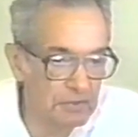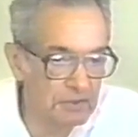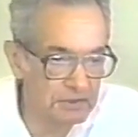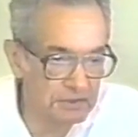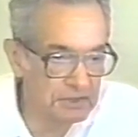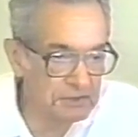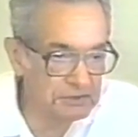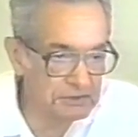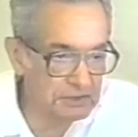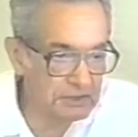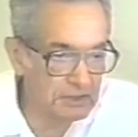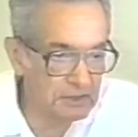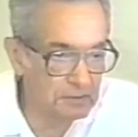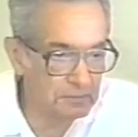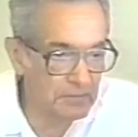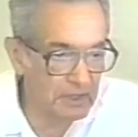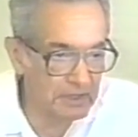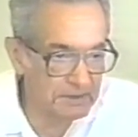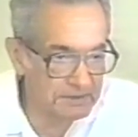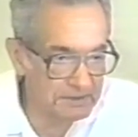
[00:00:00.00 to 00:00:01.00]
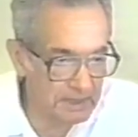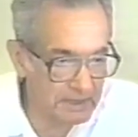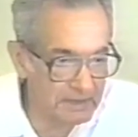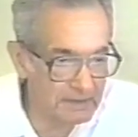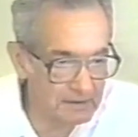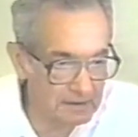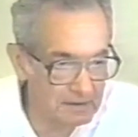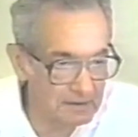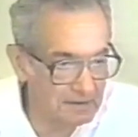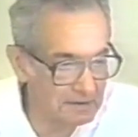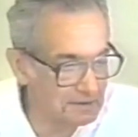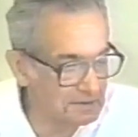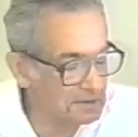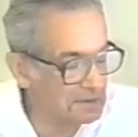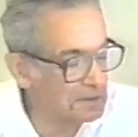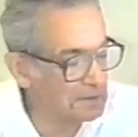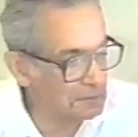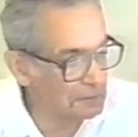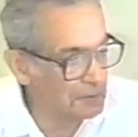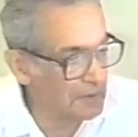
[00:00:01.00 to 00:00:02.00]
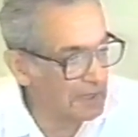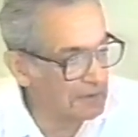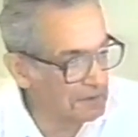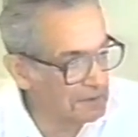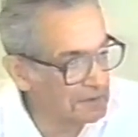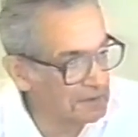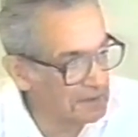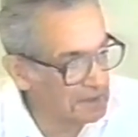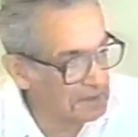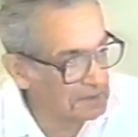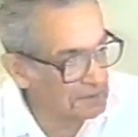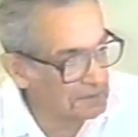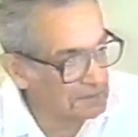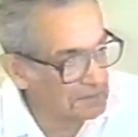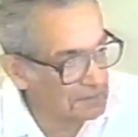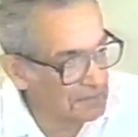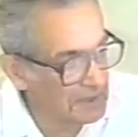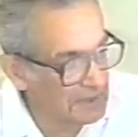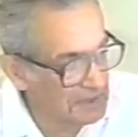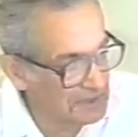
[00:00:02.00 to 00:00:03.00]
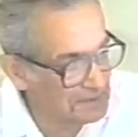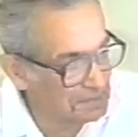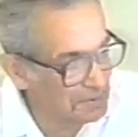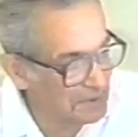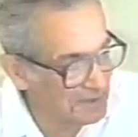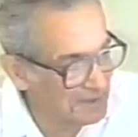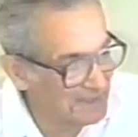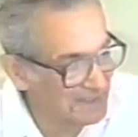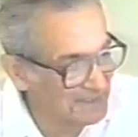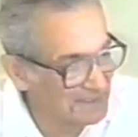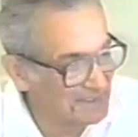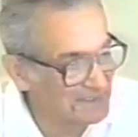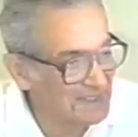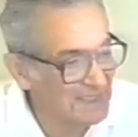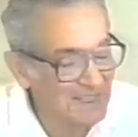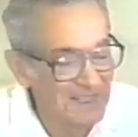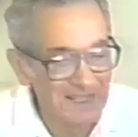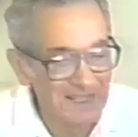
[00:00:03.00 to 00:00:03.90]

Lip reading: an engineer by title rather than by experience.